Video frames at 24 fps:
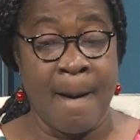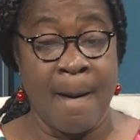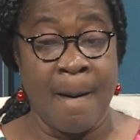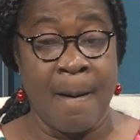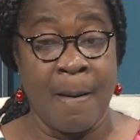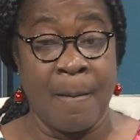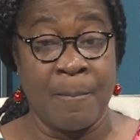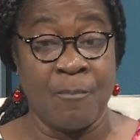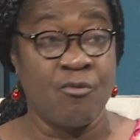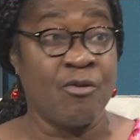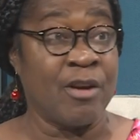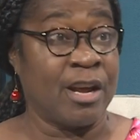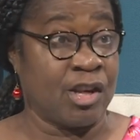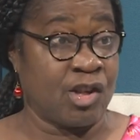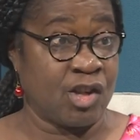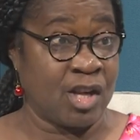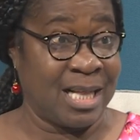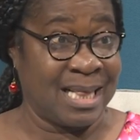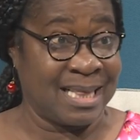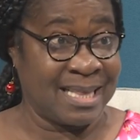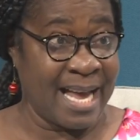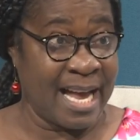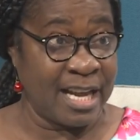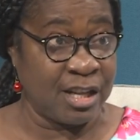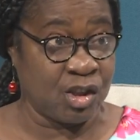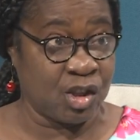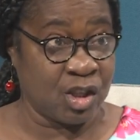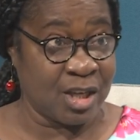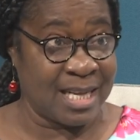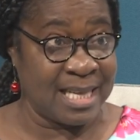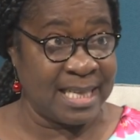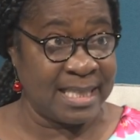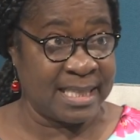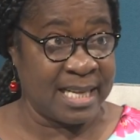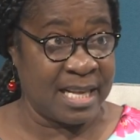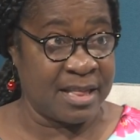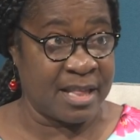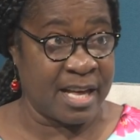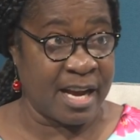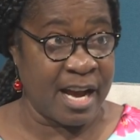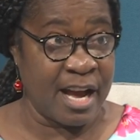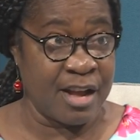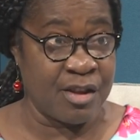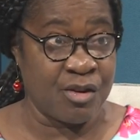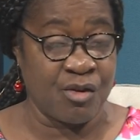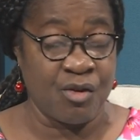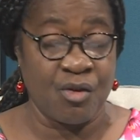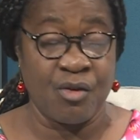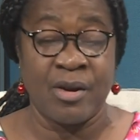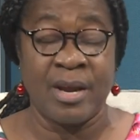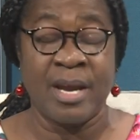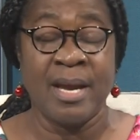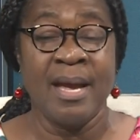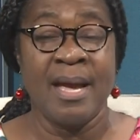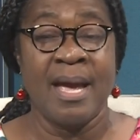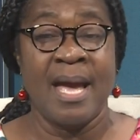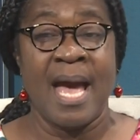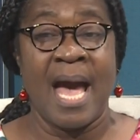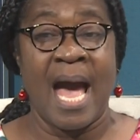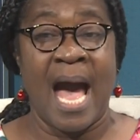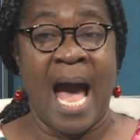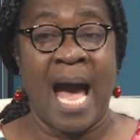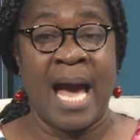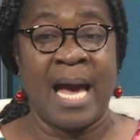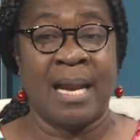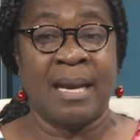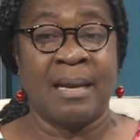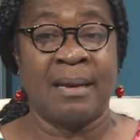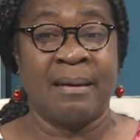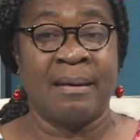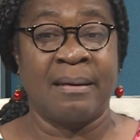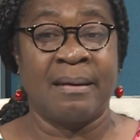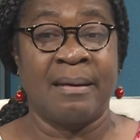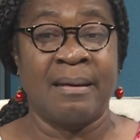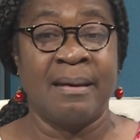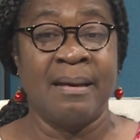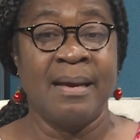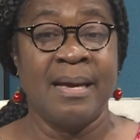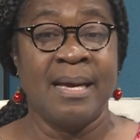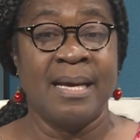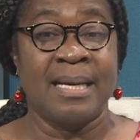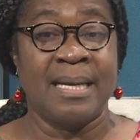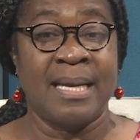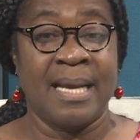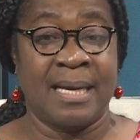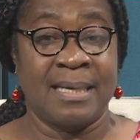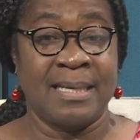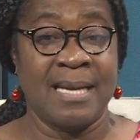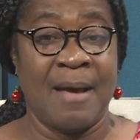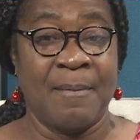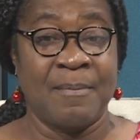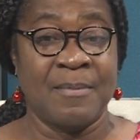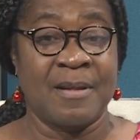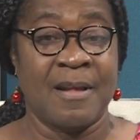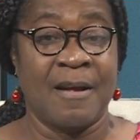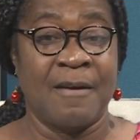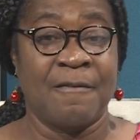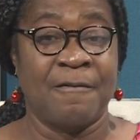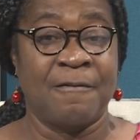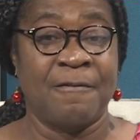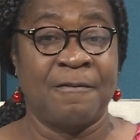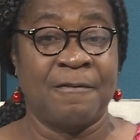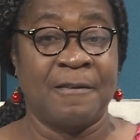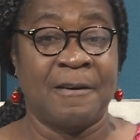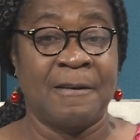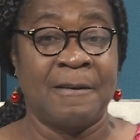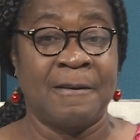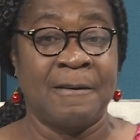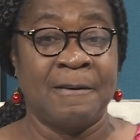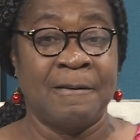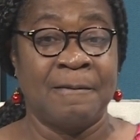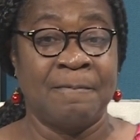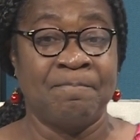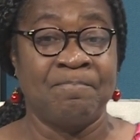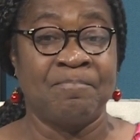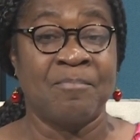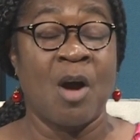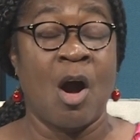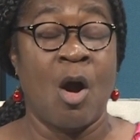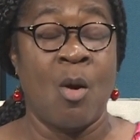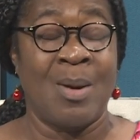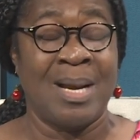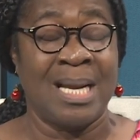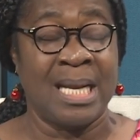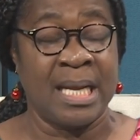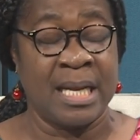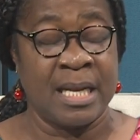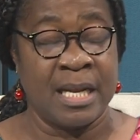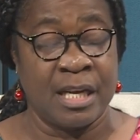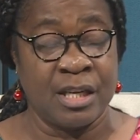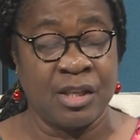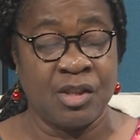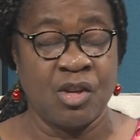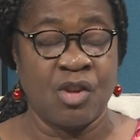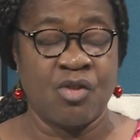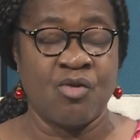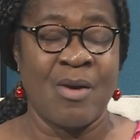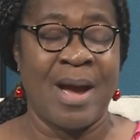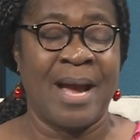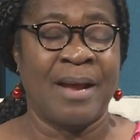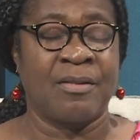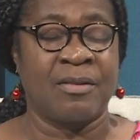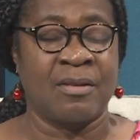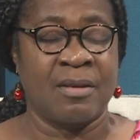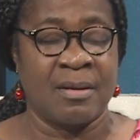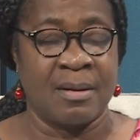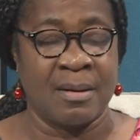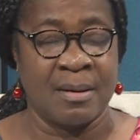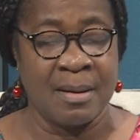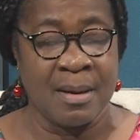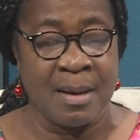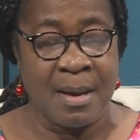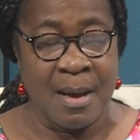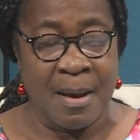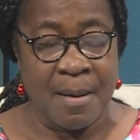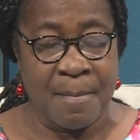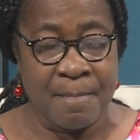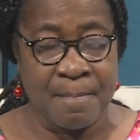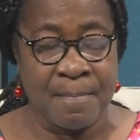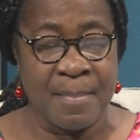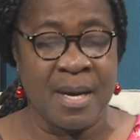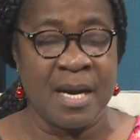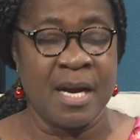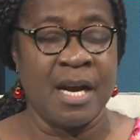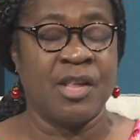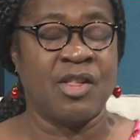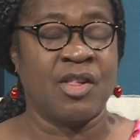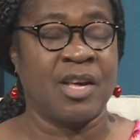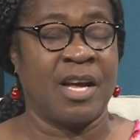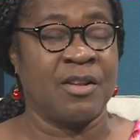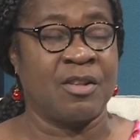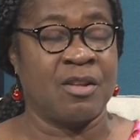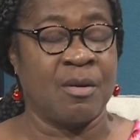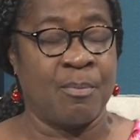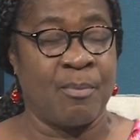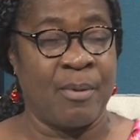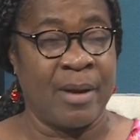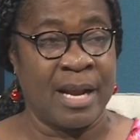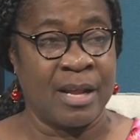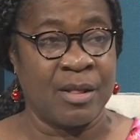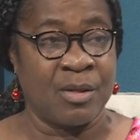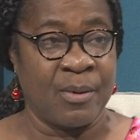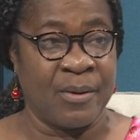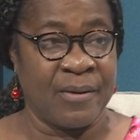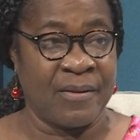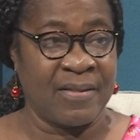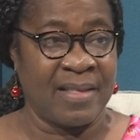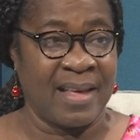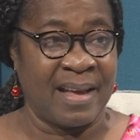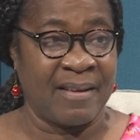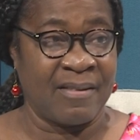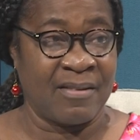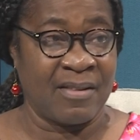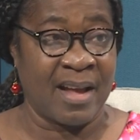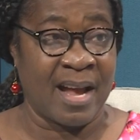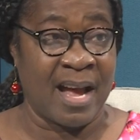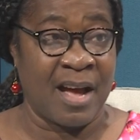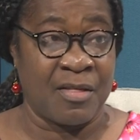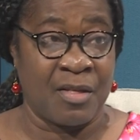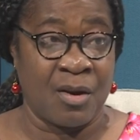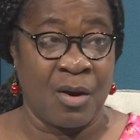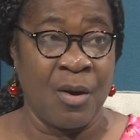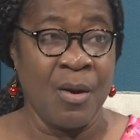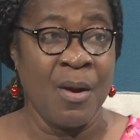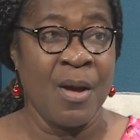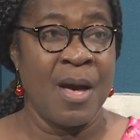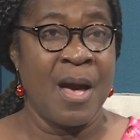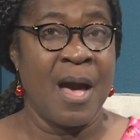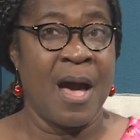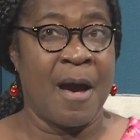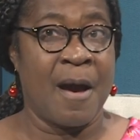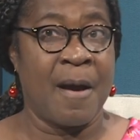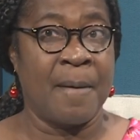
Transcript: um, racial tensions in the country, and the attempts of um, our leaders to try to merge and to bring those things together.